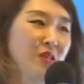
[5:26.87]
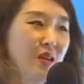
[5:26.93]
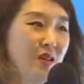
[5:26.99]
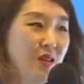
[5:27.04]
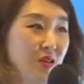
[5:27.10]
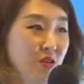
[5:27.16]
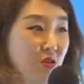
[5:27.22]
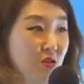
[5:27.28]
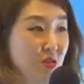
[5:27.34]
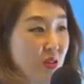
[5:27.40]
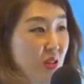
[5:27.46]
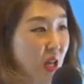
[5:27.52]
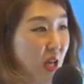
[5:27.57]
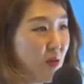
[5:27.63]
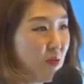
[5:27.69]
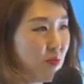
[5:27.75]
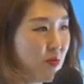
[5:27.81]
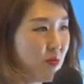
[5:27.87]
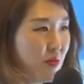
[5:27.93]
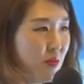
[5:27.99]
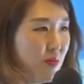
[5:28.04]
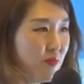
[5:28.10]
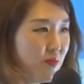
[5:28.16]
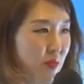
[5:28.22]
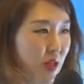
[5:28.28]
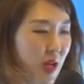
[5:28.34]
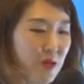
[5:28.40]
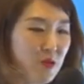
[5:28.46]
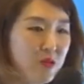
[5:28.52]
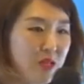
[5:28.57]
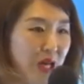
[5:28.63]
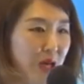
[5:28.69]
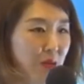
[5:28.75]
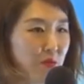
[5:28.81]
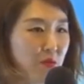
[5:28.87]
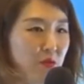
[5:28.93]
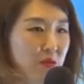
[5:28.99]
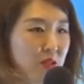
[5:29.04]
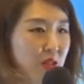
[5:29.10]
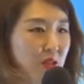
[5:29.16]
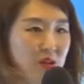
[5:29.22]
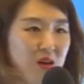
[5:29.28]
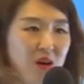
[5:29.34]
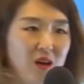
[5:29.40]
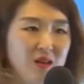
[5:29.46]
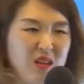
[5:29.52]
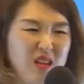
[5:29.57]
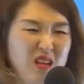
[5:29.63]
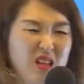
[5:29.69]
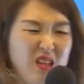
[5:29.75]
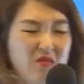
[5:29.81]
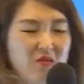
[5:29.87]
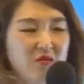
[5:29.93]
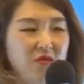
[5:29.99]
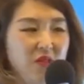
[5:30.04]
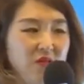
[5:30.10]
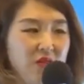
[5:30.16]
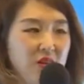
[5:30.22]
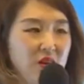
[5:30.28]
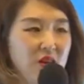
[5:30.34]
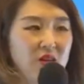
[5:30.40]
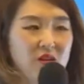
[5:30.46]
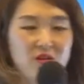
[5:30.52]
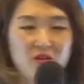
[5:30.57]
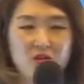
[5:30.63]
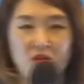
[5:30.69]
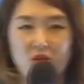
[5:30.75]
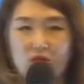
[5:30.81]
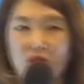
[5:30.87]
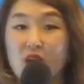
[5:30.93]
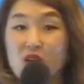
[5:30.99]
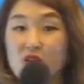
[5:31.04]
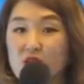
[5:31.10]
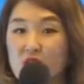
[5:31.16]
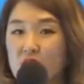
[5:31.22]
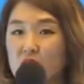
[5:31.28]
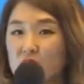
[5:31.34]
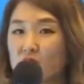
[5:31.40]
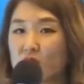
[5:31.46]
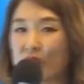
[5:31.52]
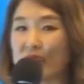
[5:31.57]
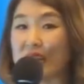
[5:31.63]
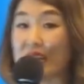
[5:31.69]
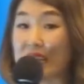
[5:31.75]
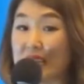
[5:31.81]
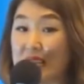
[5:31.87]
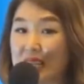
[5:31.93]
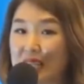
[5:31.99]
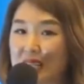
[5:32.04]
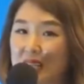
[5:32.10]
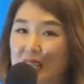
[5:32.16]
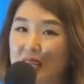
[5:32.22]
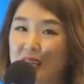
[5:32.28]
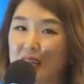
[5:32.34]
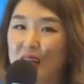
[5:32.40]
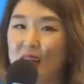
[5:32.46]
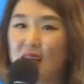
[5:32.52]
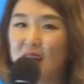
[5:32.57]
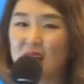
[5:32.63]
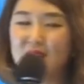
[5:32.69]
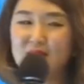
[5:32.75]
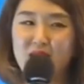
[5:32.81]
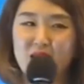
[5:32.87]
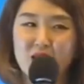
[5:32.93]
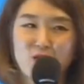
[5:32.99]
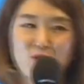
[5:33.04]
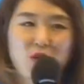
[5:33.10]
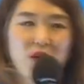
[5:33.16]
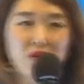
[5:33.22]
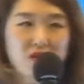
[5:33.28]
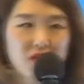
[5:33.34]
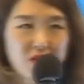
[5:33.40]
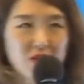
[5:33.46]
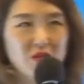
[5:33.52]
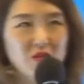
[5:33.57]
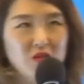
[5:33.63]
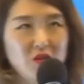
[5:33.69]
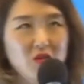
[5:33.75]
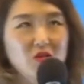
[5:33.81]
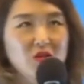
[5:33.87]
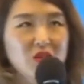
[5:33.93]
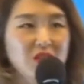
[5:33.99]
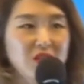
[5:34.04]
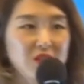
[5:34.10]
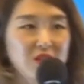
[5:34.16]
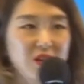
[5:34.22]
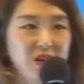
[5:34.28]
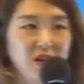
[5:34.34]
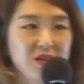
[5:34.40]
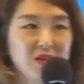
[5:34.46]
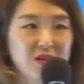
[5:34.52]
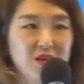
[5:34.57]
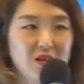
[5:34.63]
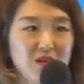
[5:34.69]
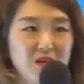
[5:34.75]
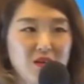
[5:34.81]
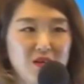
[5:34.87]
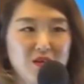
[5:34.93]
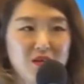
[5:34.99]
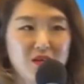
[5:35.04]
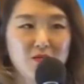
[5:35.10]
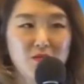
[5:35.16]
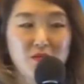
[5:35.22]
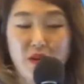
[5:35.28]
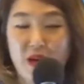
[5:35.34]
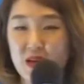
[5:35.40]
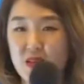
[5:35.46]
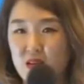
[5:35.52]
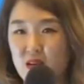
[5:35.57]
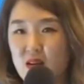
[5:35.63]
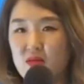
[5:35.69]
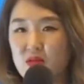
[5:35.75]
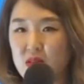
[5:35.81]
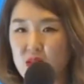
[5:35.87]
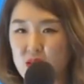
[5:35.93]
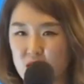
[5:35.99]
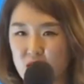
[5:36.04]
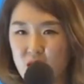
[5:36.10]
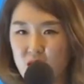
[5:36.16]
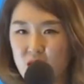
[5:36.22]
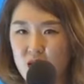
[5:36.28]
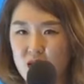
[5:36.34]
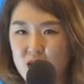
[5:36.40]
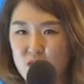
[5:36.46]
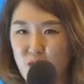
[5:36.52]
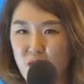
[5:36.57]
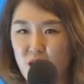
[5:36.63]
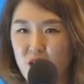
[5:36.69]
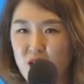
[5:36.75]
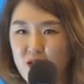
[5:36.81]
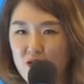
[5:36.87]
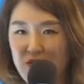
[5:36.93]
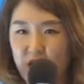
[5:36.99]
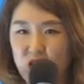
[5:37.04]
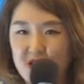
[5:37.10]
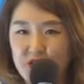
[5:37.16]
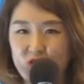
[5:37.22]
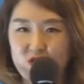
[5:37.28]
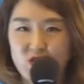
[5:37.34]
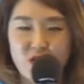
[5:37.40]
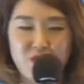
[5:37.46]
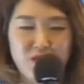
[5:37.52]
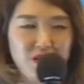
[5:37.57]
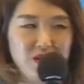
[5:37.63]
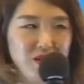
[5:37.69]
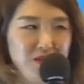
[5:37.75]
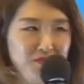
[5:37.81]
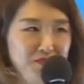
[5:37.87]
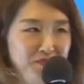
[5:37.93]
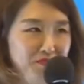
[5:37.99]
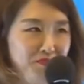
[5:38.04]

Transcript: you that they're using the ampule. And those ampules can cost anything from $50 to $300 easily, and that's what usually decides the price of this spa facial treatment.